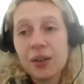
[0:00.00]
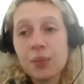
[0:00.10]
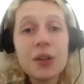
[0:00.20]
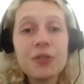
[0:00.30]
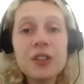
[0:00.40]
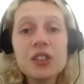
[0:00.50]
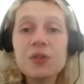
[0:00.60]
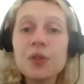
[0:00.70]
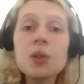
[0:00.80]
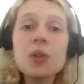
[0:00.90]
Well, first of
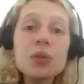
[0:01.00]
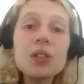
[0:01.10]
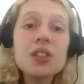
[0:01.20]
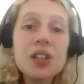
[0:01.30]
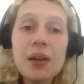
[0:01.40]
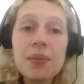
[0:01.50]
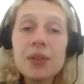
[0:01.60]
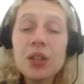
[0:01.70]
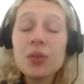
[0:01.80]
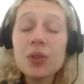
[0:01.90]
all, you
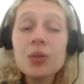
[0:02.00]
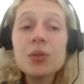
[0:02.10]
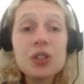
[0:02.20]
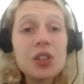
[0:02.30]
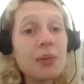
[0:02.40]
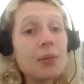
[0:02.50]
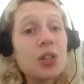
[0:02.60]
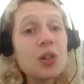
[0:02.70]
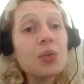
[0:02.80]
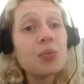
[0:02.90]
determine
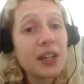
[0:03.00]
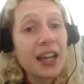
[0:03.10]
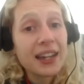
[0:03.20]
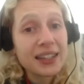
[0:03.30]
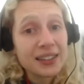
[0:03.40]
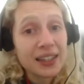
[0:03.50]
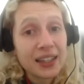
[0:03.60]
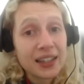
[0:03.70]
your reality.